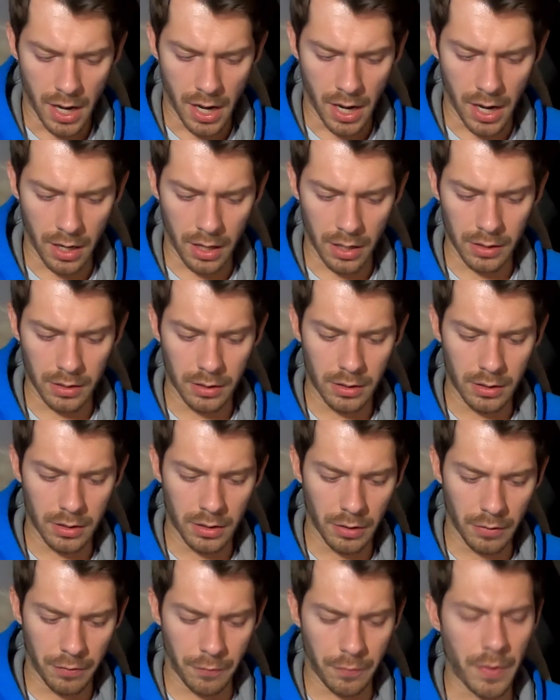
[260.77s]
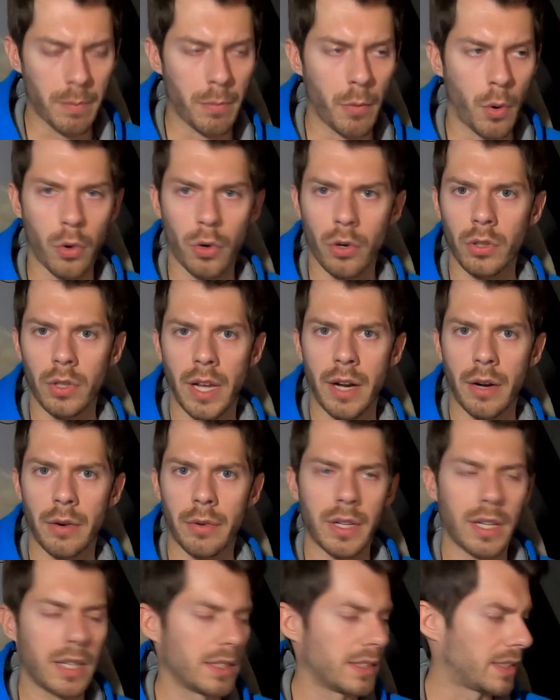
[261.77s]
the femoral
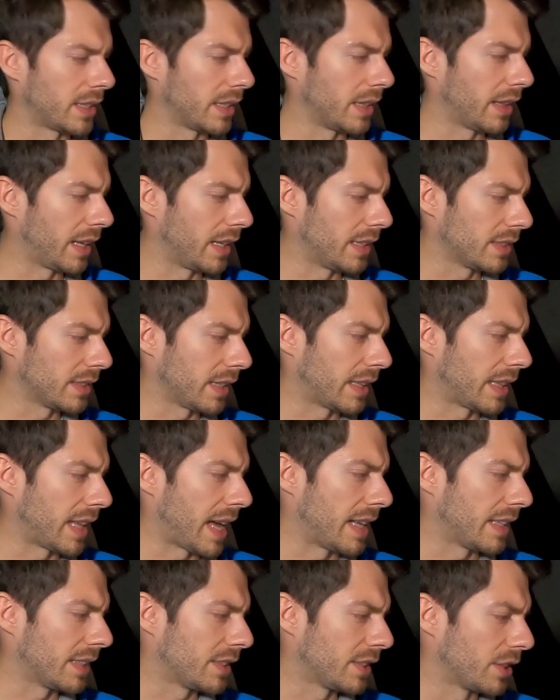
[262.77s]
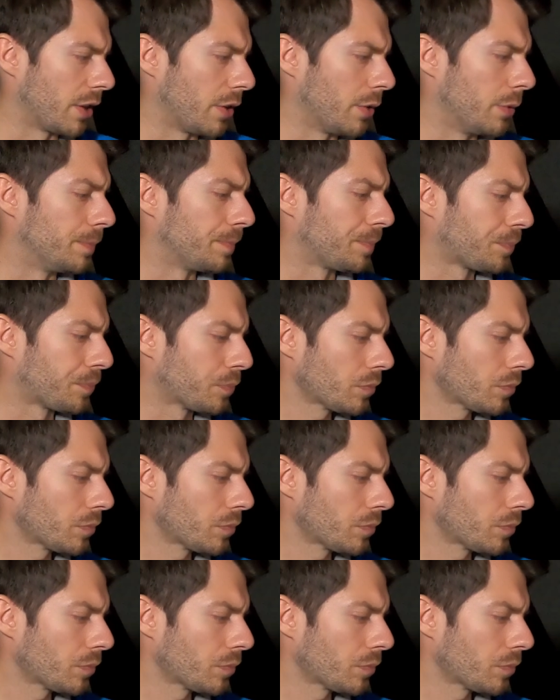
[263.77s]
areas and things like that. So